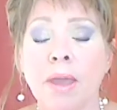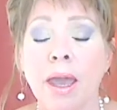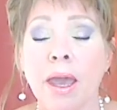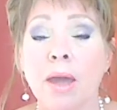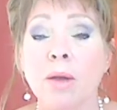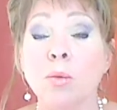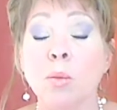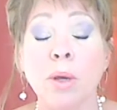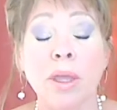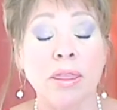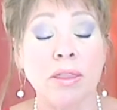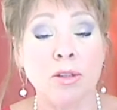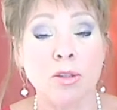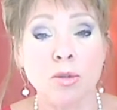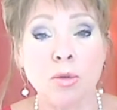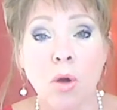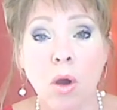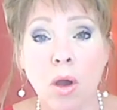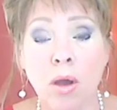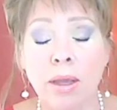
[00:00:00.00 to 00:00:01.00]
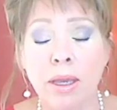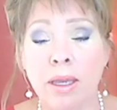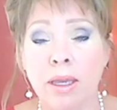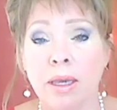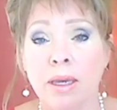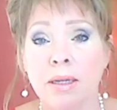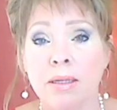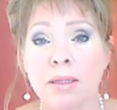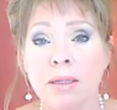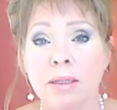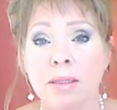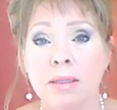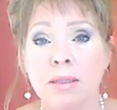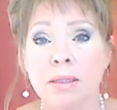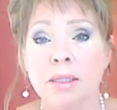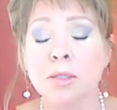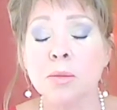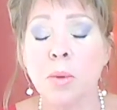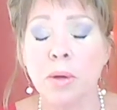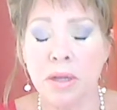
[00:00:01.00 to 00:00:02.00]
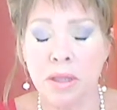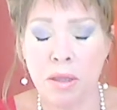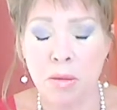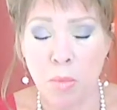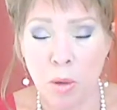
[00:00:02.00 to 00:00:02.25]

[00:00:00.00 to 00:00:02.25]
And withdrawing it is one of the